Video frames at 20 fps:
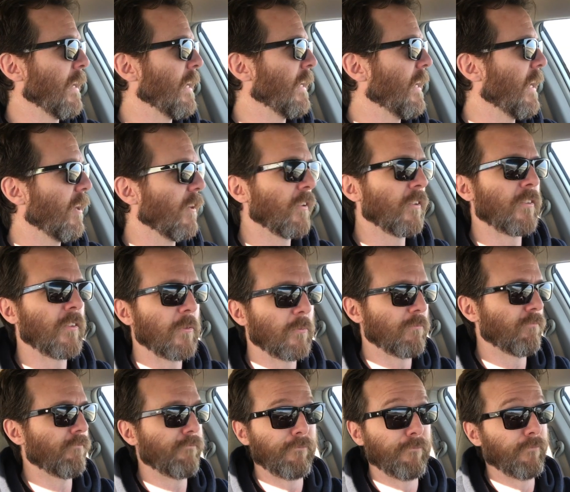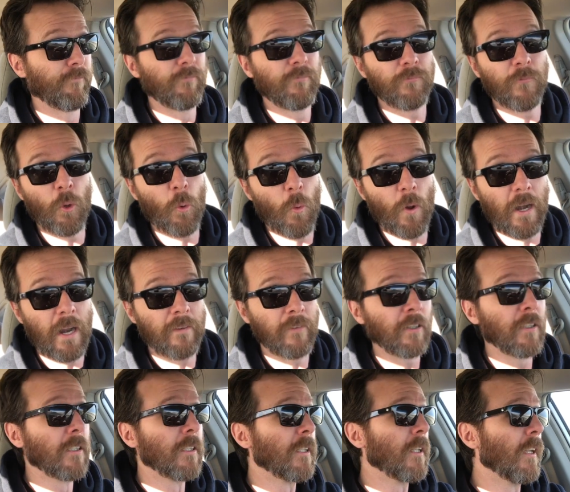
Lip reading: 8 gears, whatever,